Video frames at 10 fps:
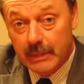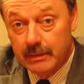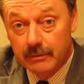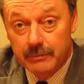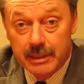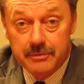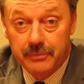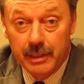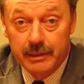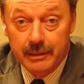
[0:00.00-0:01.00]
That's
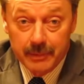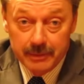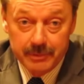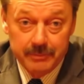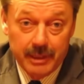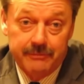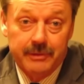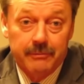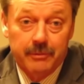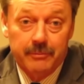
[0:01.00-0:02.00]
fine. That might be my
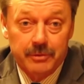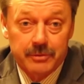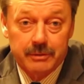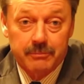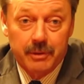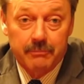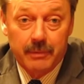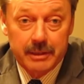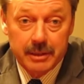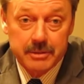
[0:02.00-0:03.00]
favorite music, but
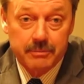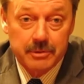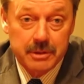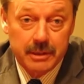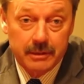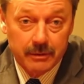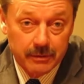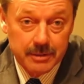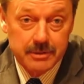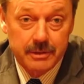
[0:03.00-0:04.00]
my customer sitting
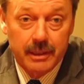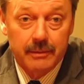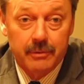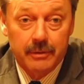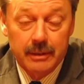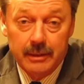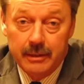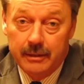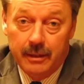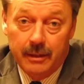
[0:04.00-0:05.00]
across the table
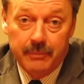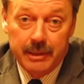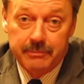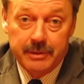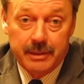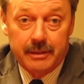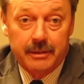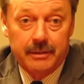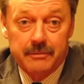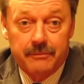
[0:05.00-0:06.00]
might be
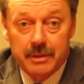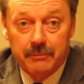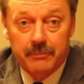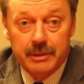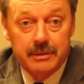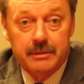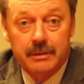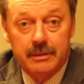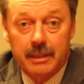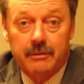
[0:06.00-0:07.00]
thinking of something
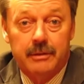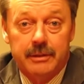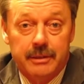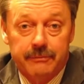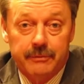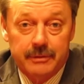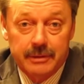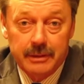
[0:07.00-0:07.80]
entirely different.